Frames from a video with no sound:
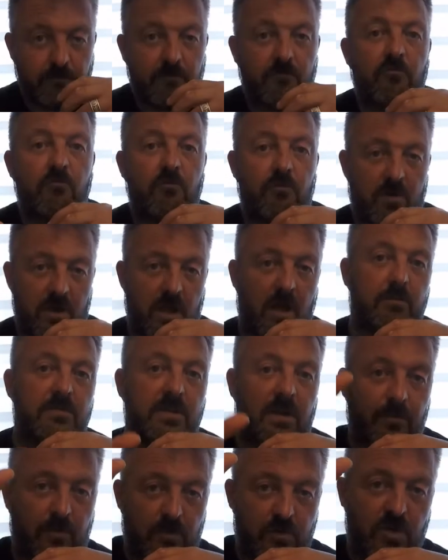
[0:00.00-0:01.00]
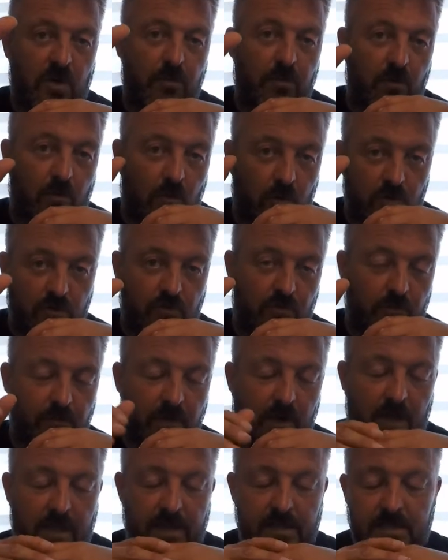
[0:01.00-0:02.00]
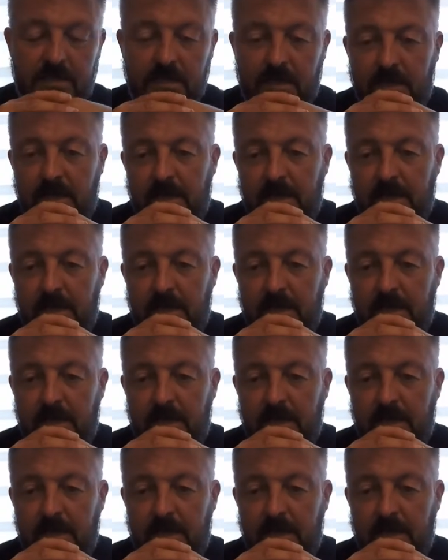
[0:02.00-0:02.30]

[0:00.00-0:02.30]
it comes up on top of the water and planes.